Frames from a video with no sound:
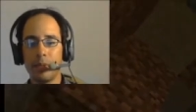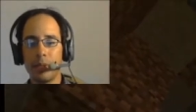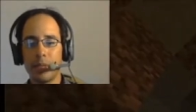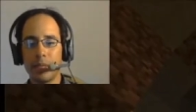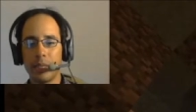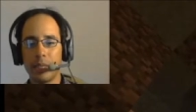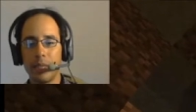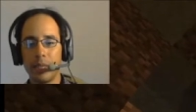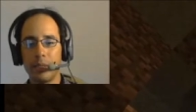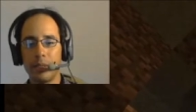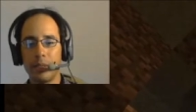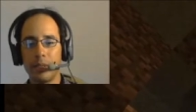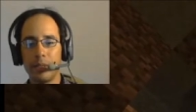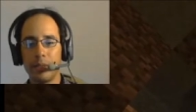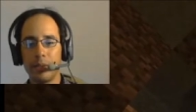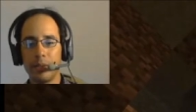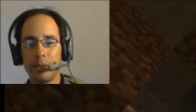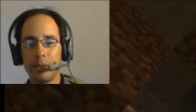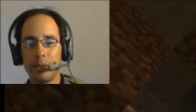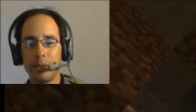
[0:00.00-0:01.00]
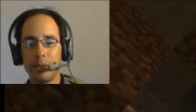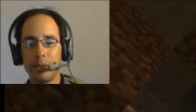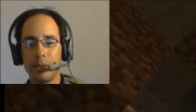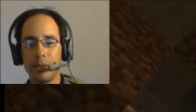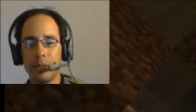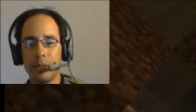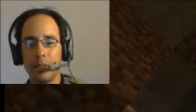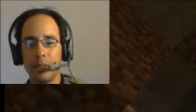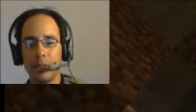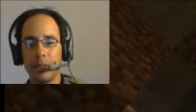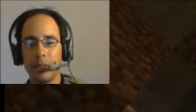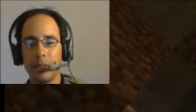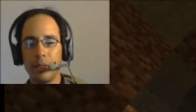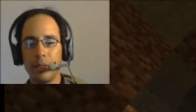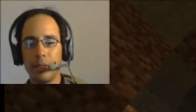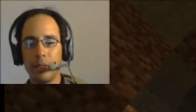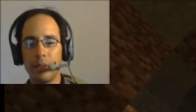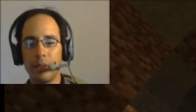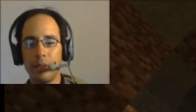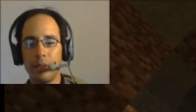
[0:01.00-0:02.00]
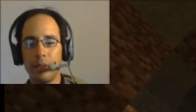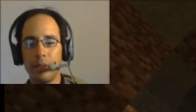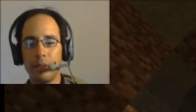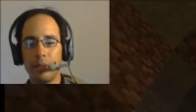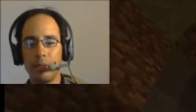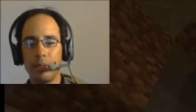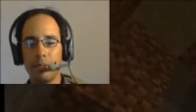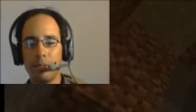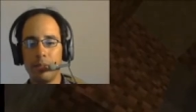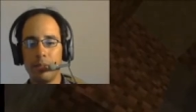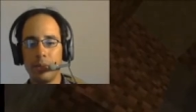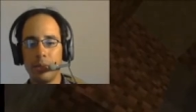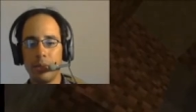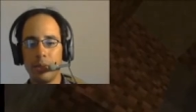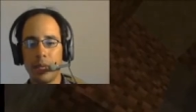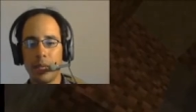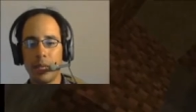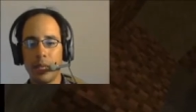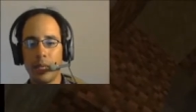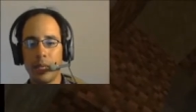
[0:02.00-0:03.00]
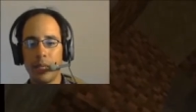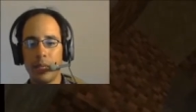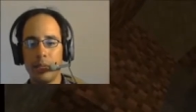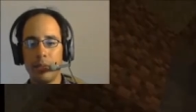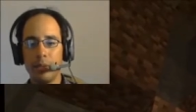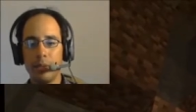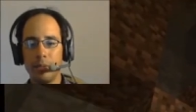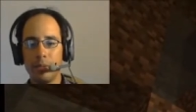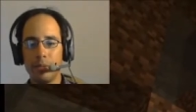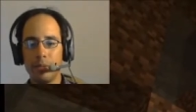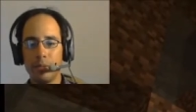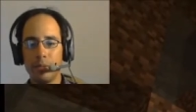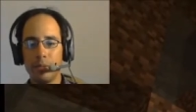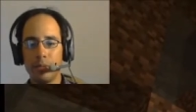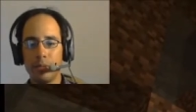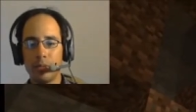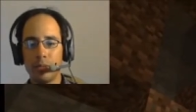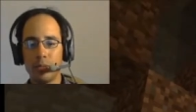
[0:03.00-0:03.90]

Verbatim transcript: No, not there, dude. Um, okay.